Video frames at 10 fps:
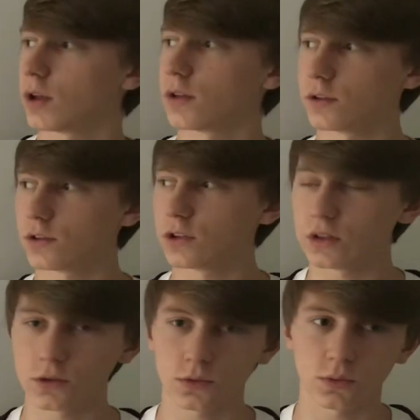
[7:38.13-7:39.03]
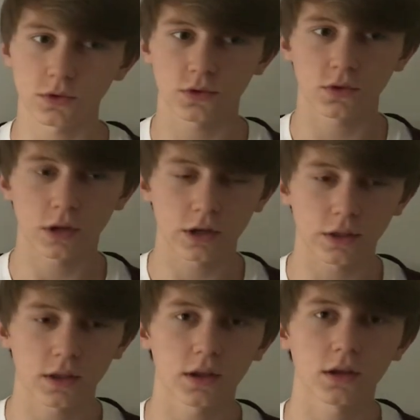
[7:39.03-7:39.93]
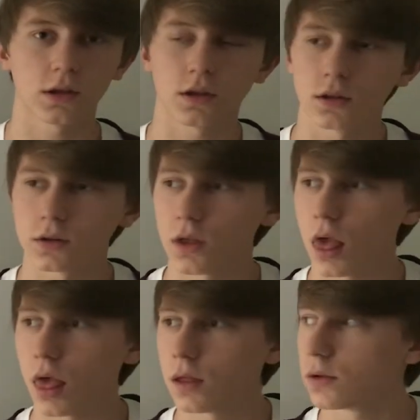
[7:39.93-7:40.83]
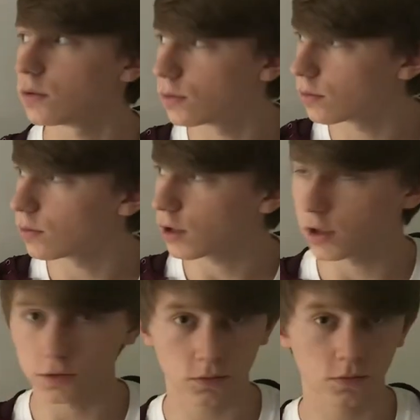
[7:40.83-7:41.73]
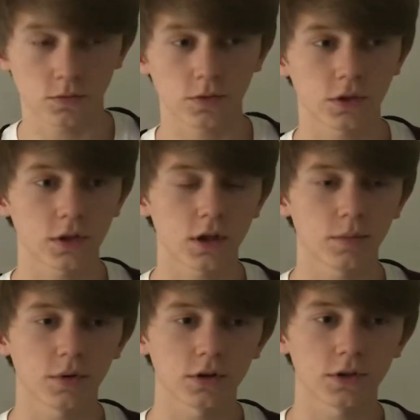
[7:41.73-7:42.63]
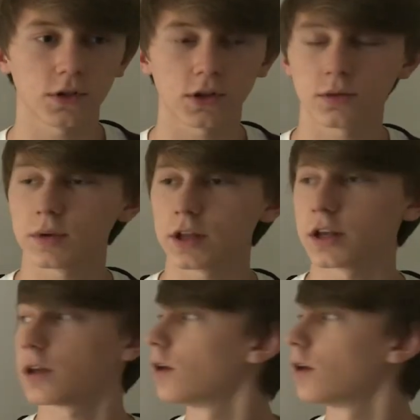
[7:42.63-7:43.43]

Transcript: and he said this was like a thing, and again, read the liability thing at the beginning.